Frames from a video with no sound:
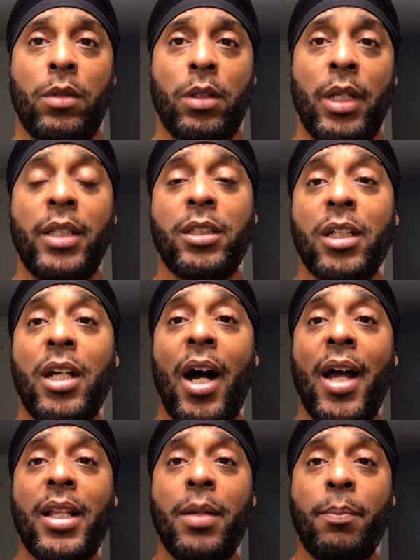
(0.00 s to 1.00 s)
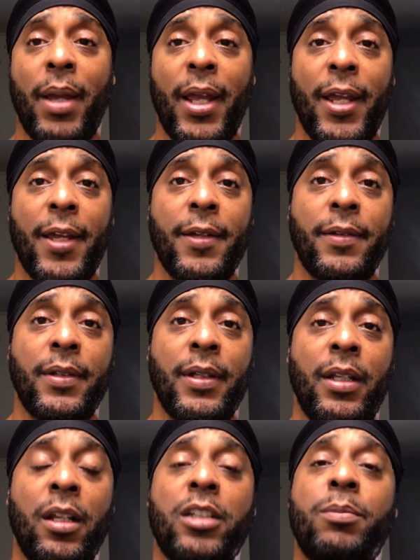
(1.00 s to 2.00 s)
He's a godly man. He
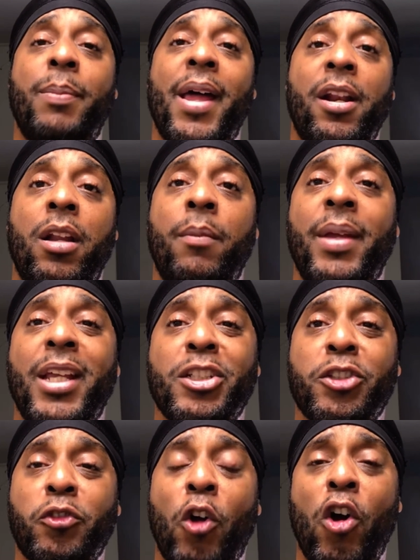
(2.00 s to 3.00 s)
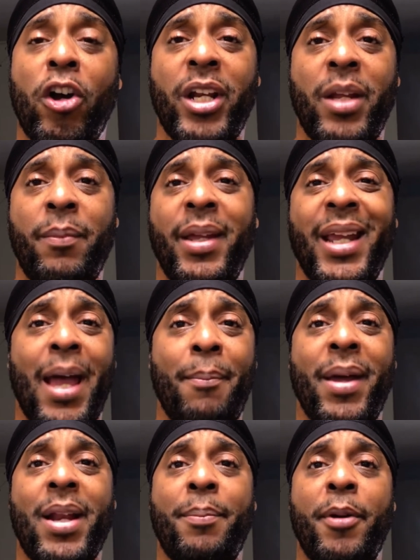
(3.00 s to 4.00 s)
looks better than me, he's stronger than me, he got
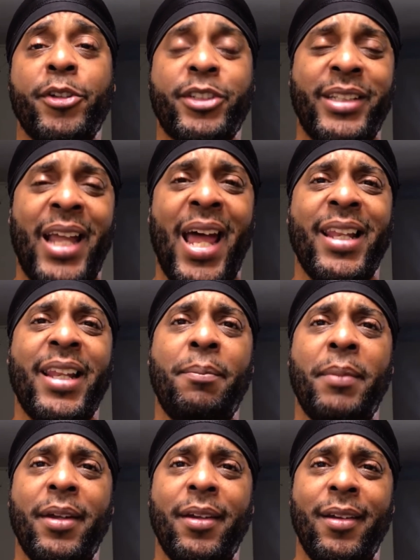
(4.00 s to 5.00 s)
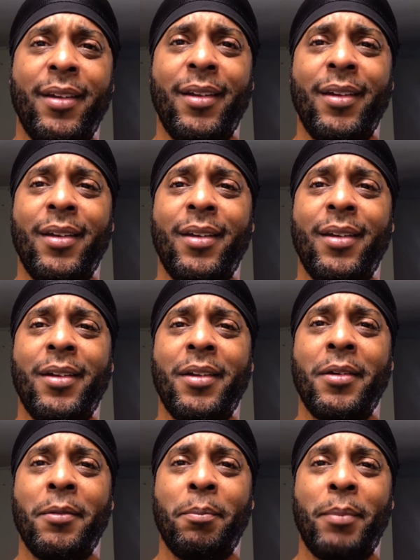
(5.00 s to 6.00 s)
better personality than me.
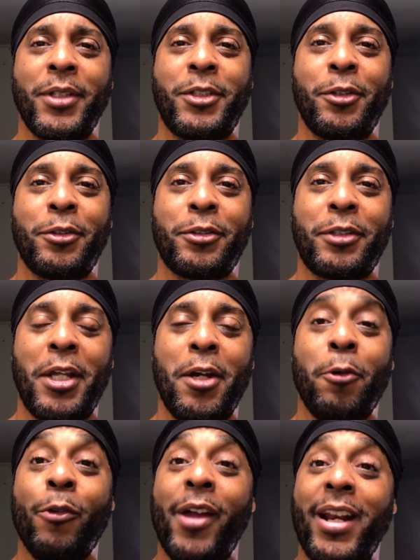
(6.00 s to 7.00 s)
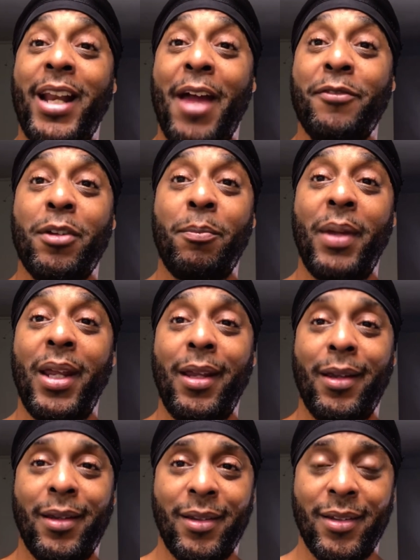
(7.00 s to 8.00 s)
But you still running after me
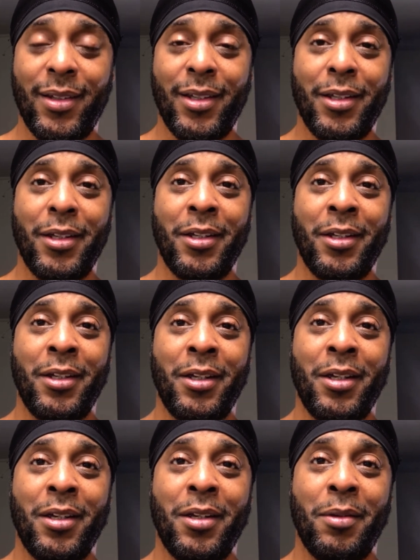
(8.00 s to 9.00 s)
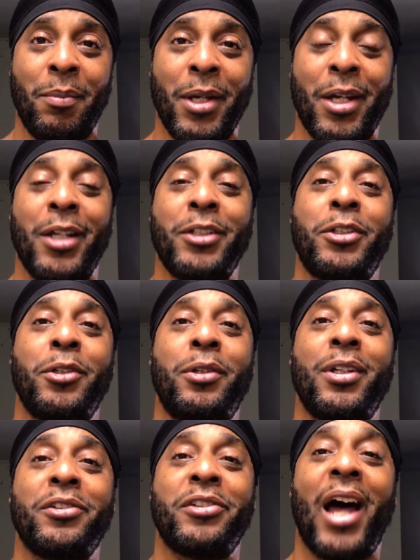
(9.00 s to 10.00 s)
because you
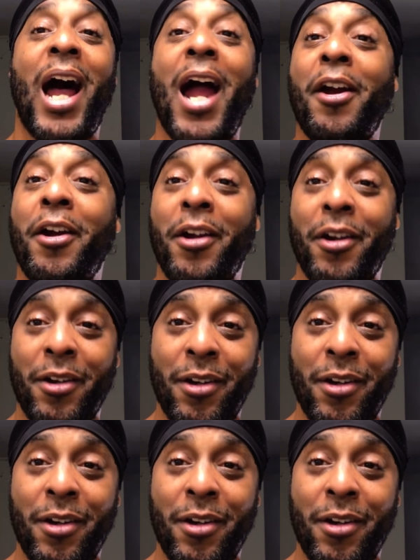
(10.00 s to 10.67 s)
desire